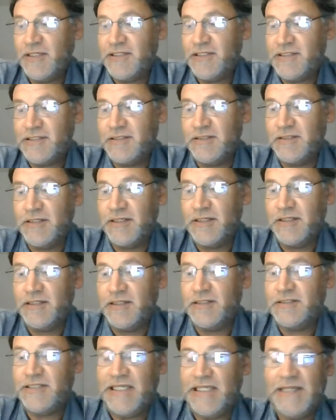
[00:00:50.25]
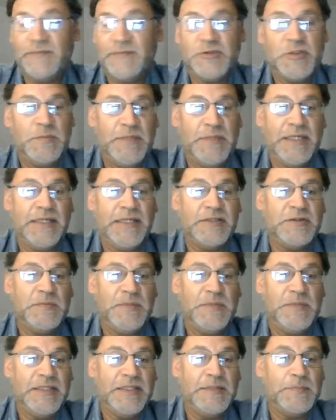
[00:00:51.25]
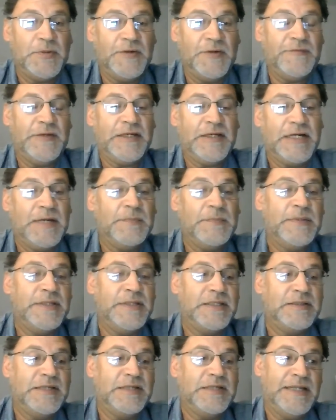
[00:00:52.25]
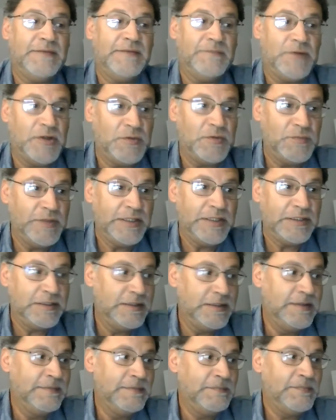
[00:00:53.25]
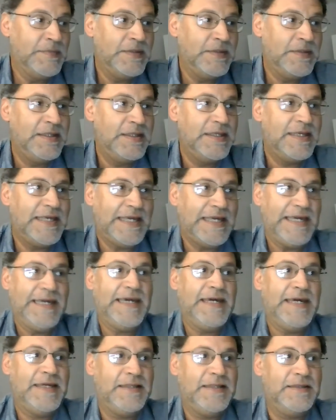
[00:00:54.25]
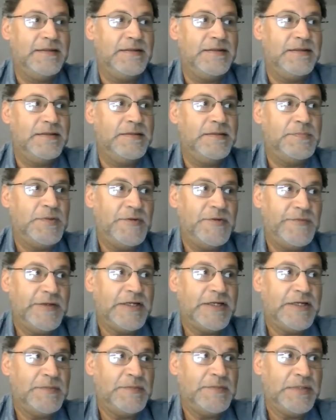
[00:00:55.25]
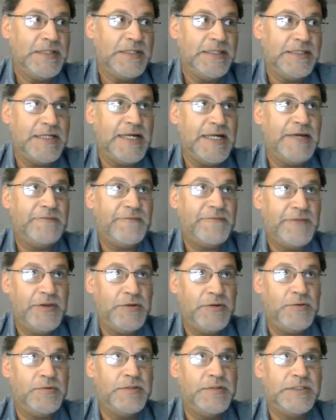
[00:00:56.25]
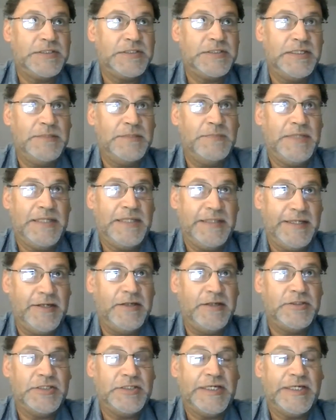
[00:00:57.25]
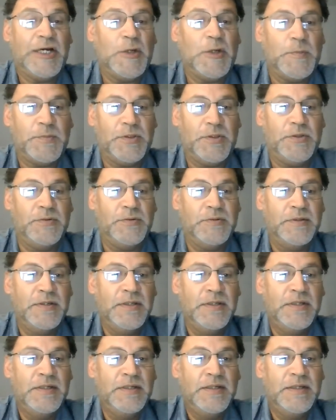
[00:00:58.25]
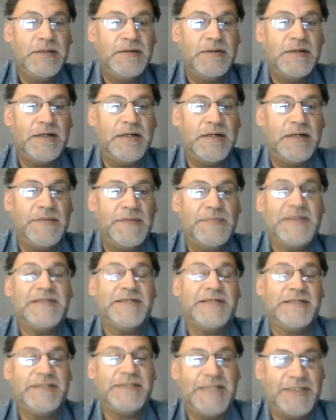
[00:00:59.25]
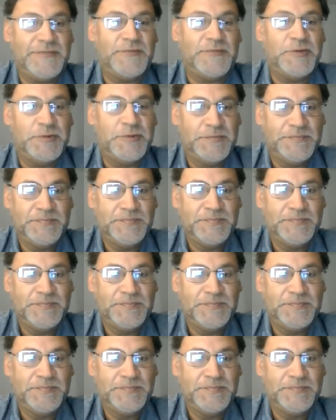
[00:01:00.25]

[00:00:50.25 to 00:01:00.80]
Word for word: This seems to me to be the perfect company to get involved with. And the perfect company that I feel is going to be there to help you uh, be successful.